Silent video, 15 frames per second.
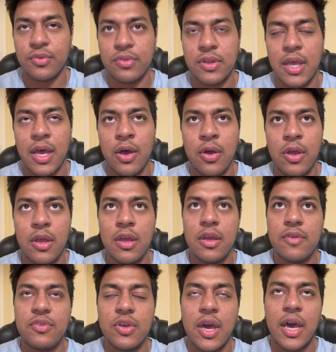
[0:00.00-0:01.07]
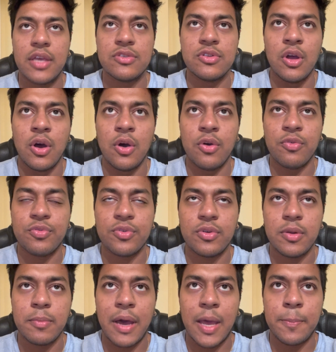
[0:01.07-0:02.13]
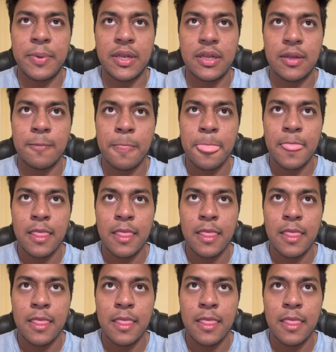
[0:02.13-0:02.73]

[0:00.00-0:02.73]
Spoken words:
Now, if you guys know, in my opinion,